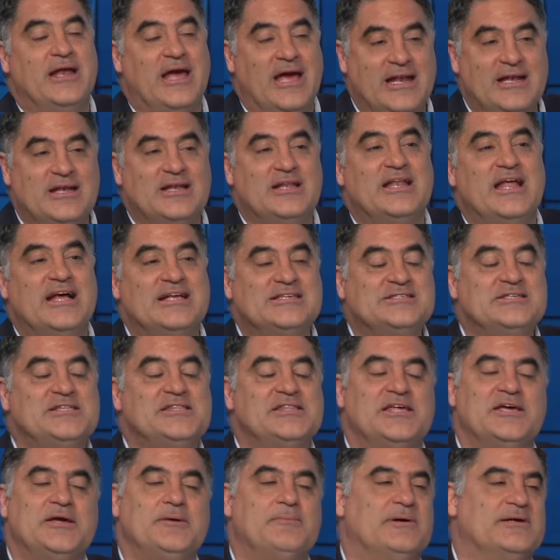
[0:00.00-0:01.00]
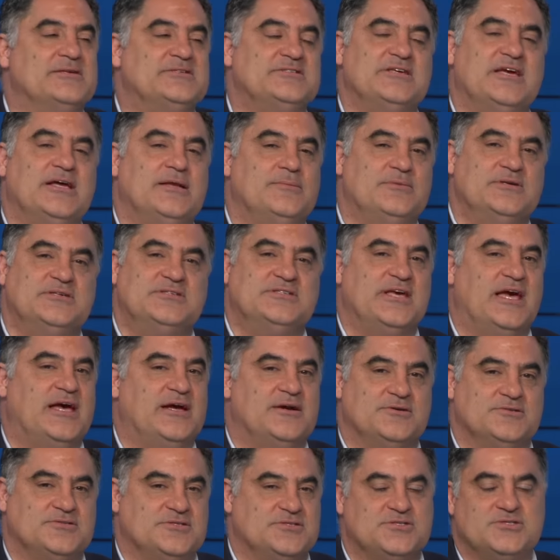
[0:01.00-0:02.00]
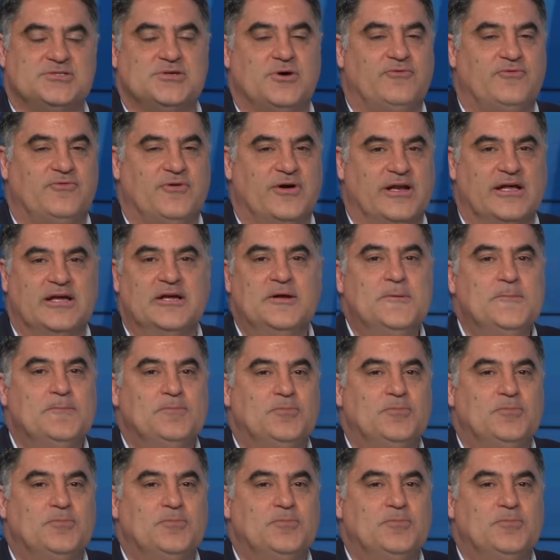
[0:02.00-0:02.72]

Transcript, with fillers: and that's the thing about C N B C anchors, it's so funny.